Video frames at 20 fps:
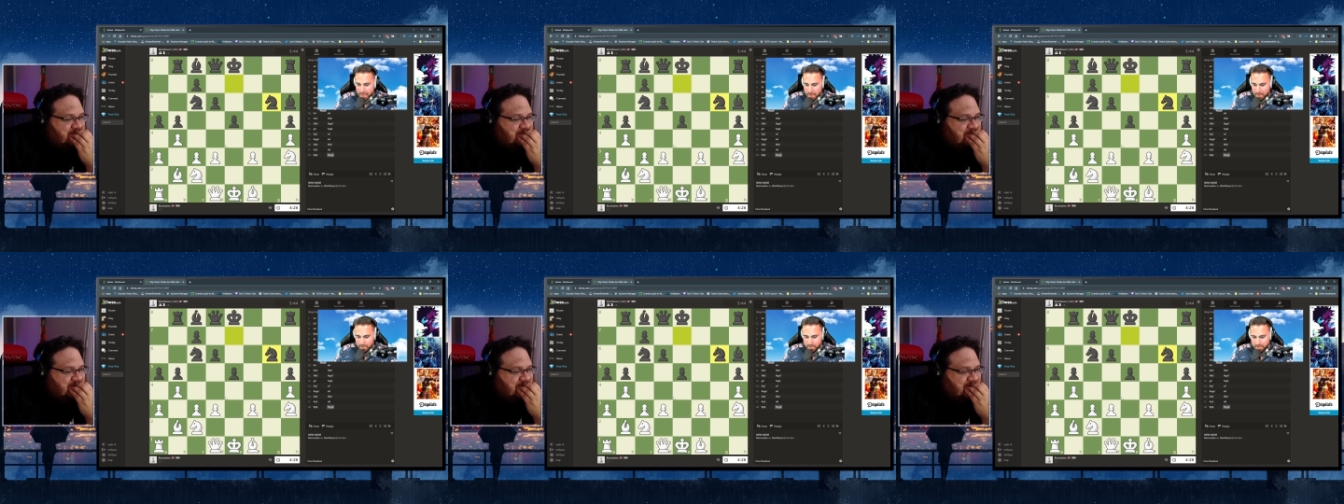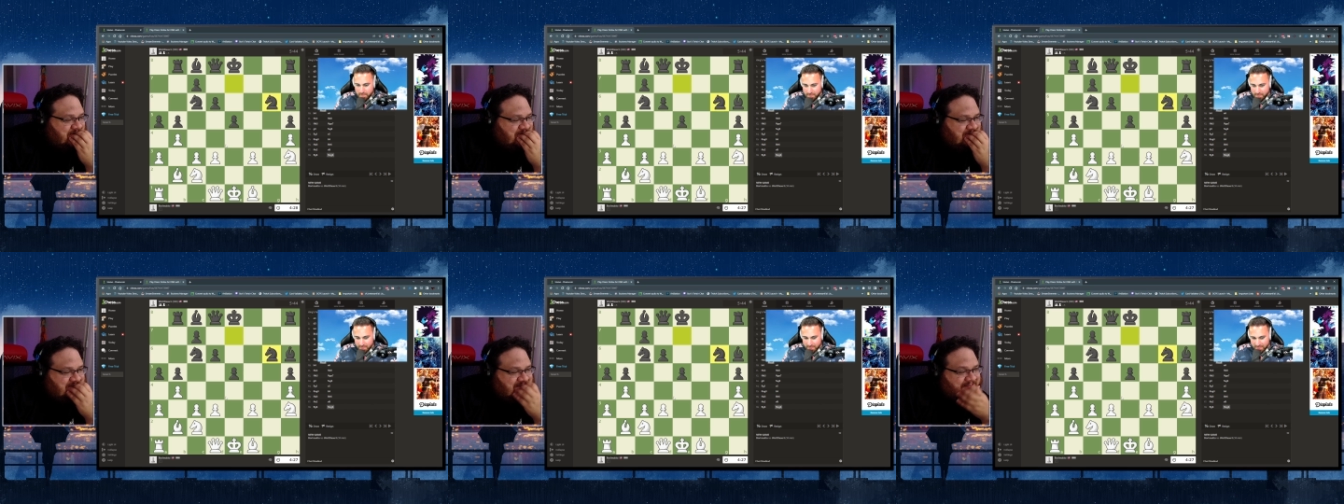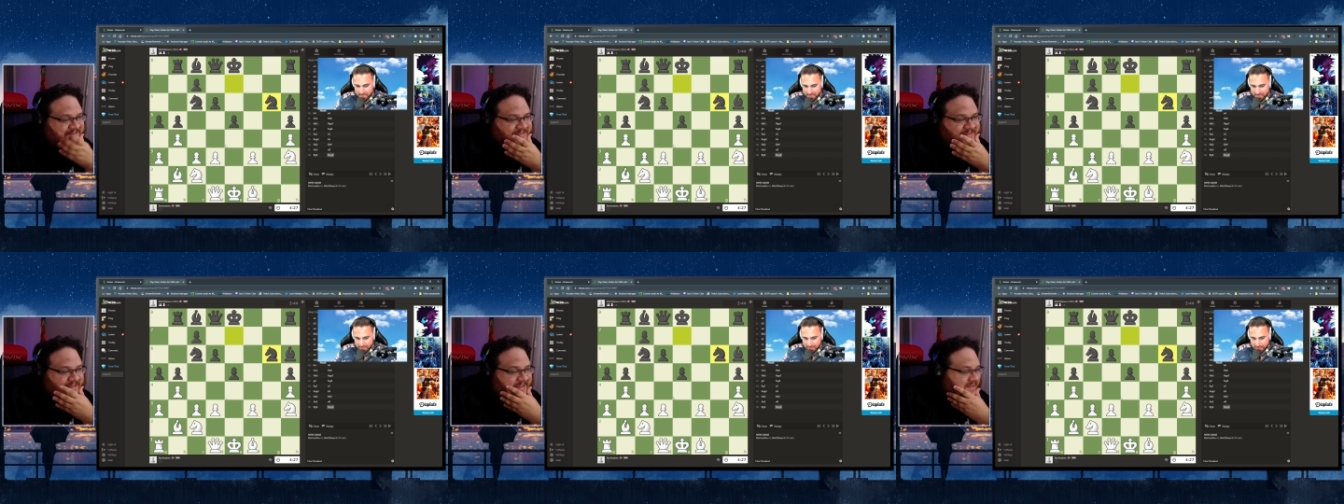um,
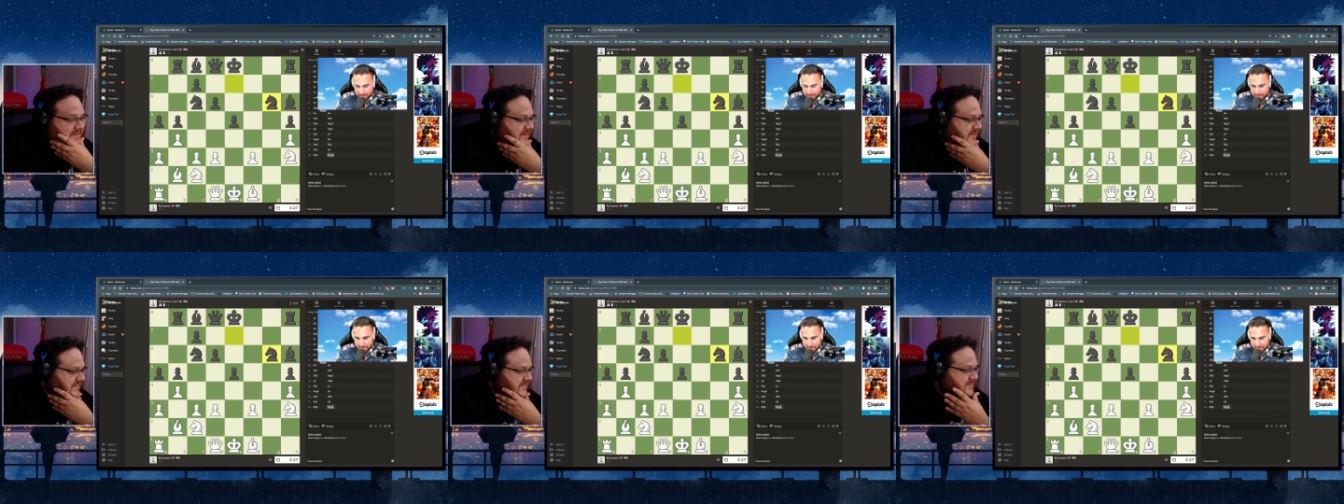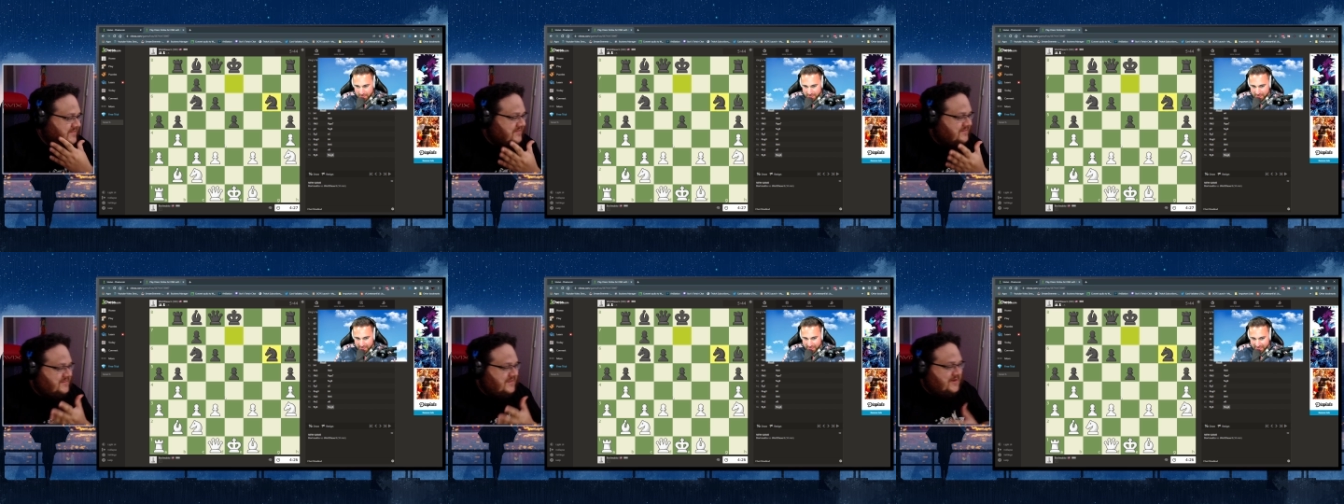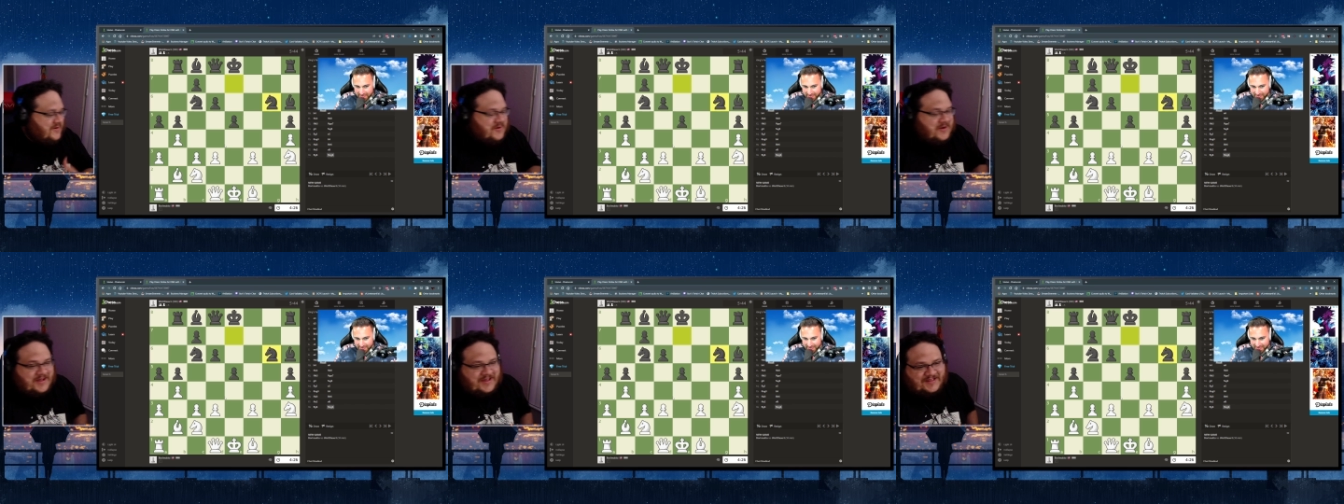I, I, need to stay
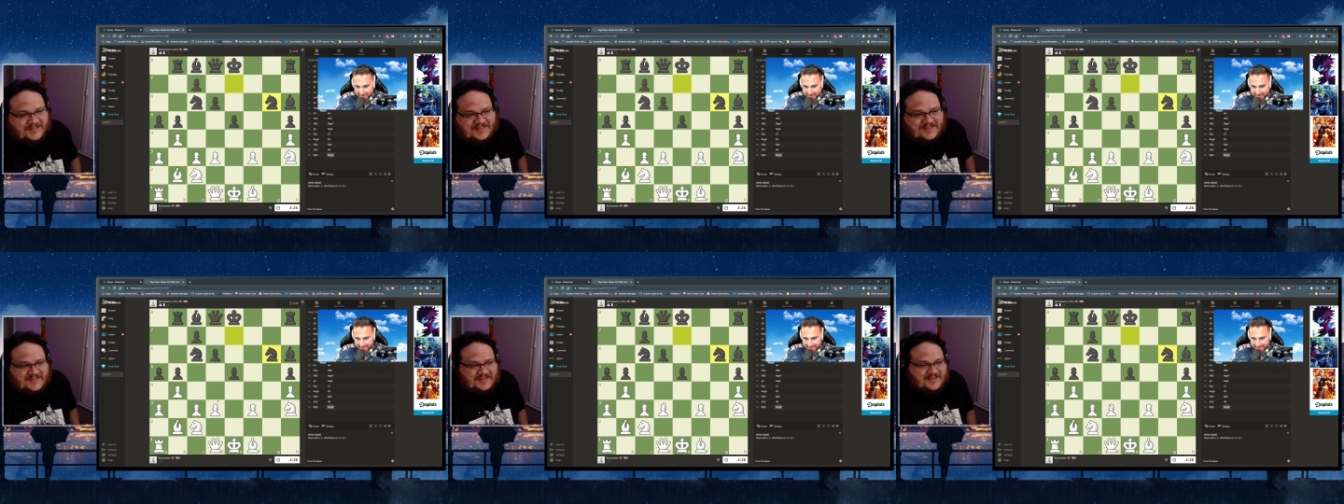quiet.